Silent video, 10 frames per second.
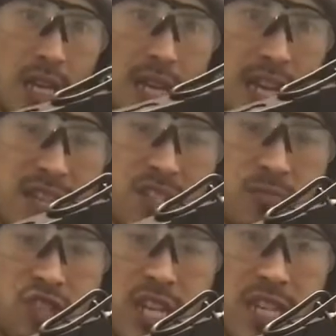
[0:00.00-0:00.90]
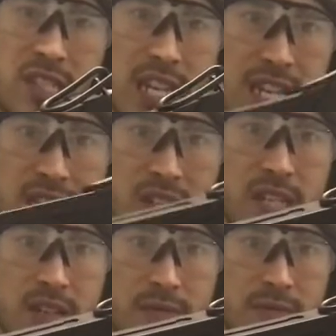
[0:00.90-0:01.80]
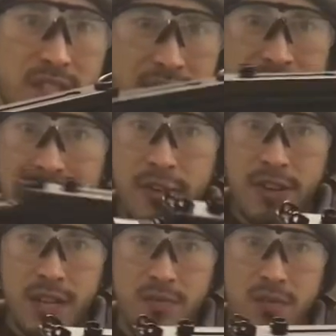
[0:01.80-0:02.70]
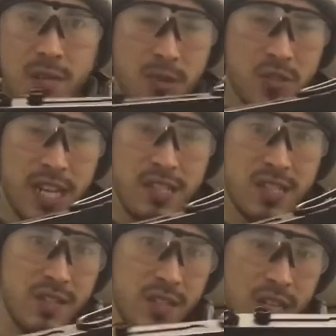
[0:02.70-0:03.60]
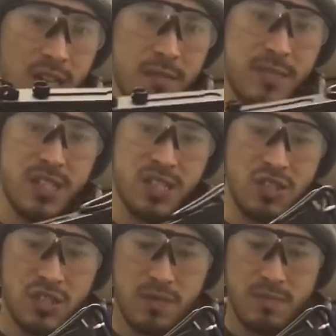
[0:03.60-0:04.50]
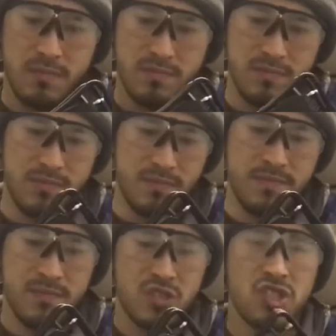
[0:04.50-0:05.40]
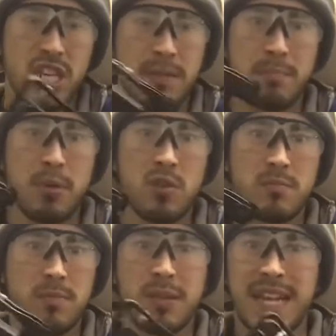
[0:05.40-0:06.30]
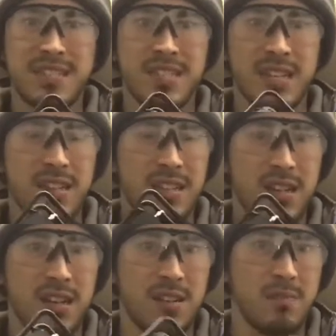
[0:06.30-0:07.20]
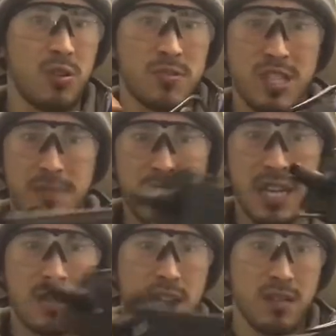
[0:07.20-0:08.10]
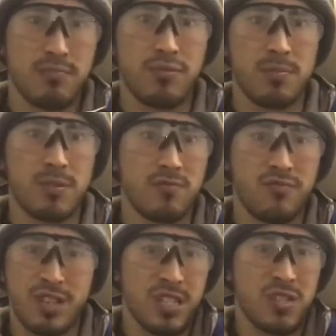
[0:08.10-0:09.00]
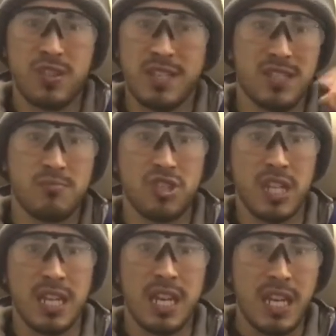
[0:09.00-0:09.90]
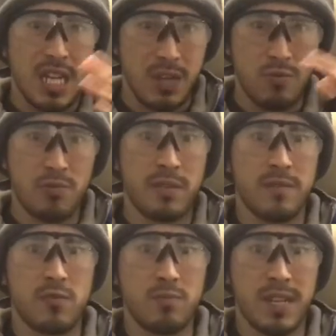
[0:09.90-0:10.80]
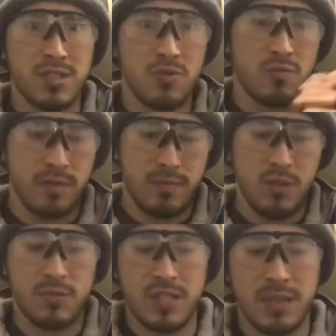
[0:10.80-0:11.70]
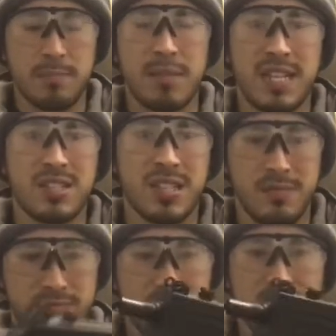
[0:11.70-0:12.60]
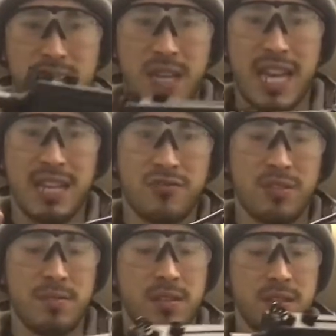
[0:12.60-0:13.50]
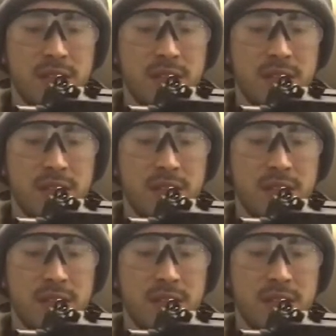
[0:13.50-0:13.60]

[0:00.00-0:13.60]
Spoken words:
SMGs, easy enough to carry in most cases. This is just cheap polymer plastic. Obviously if you get like a proper really good SMG, it will be full metal with obviously plastic hand grip and